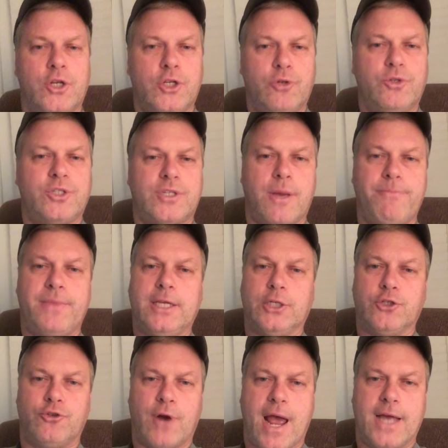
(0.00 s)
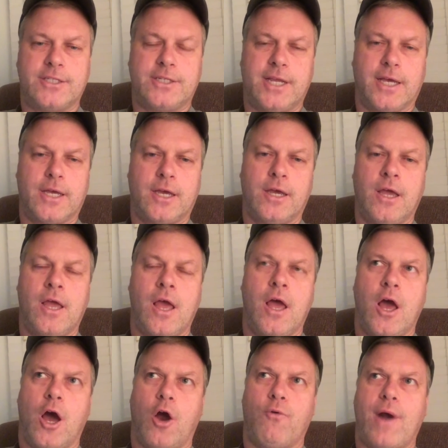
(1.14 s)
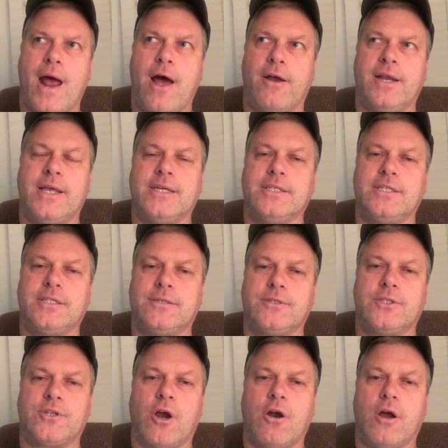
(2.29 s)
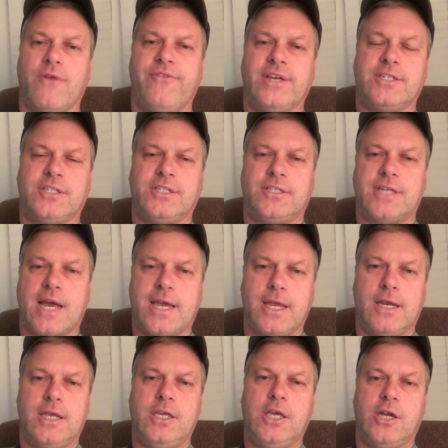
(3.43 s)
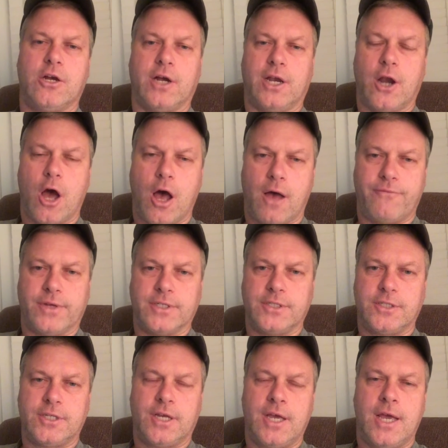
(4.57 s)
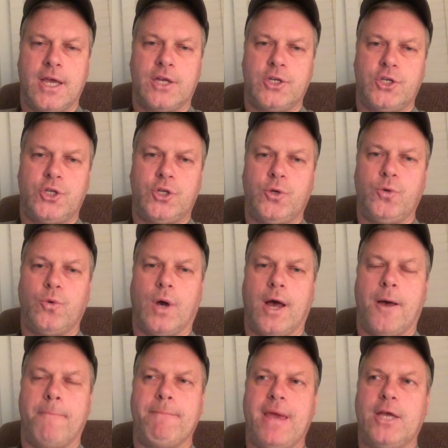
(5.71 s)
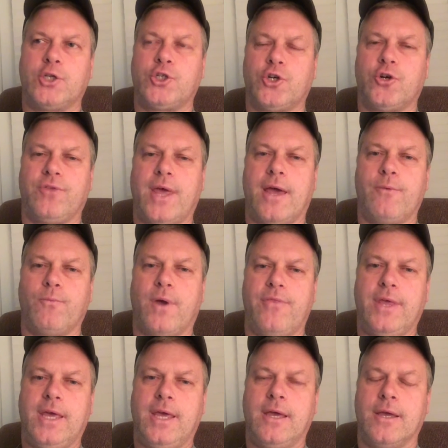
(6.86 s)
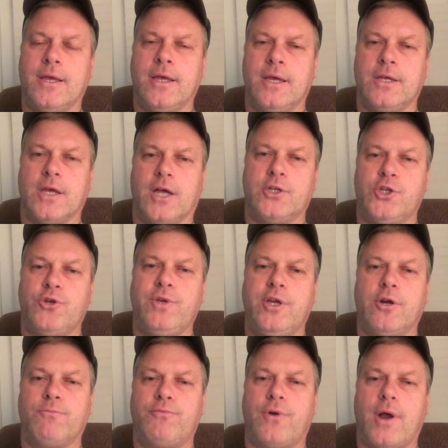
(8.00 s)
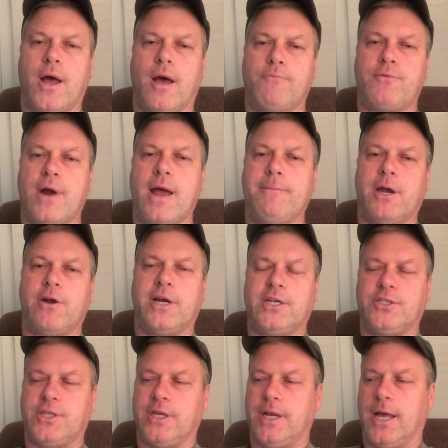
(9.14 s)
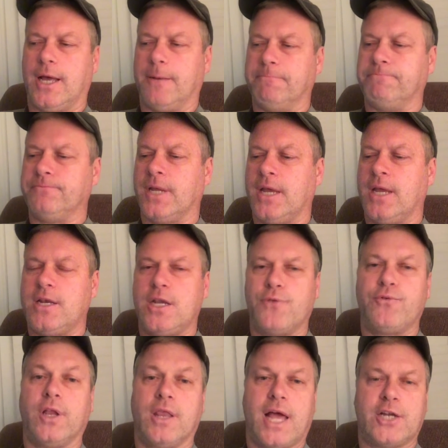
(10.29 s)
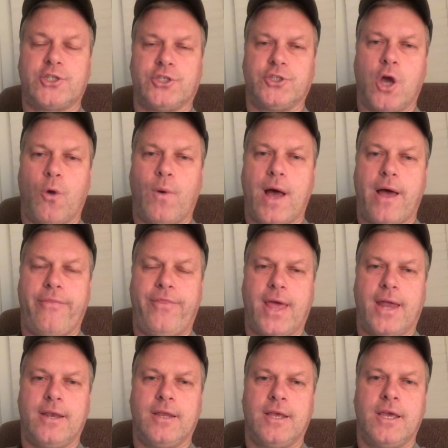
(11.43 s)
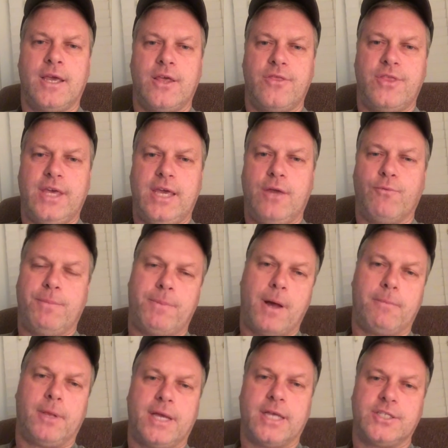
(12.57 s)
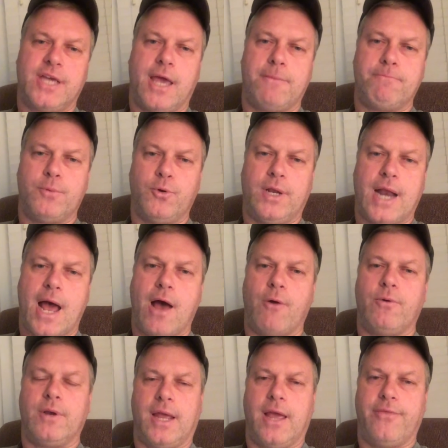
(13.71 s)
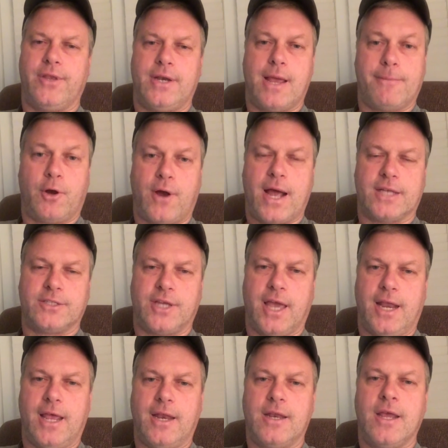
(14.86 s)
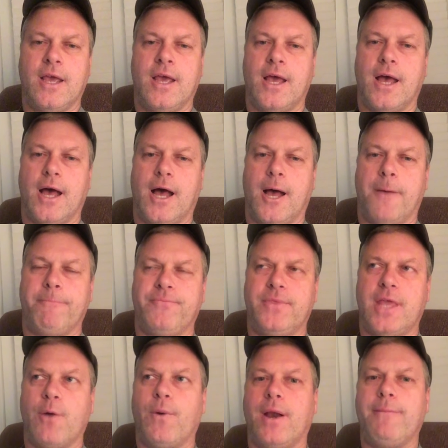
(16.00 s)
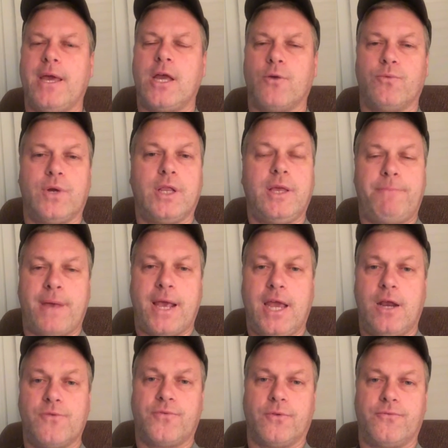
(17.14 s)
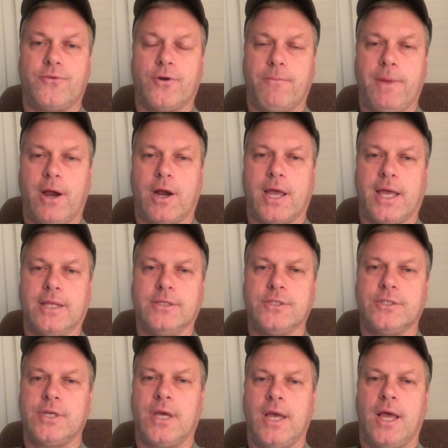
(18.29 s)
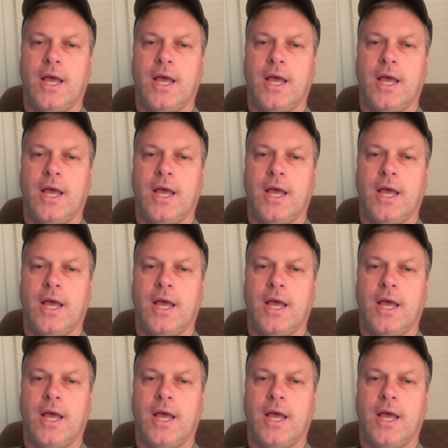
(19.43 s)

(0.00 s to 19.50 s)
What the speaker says: do something drastic around his start of his second year in office to make sure that when the 2-year primaries and different elections go on, that the Republicans get booted out and the Democrats get in. They want to make it really painful for Americans,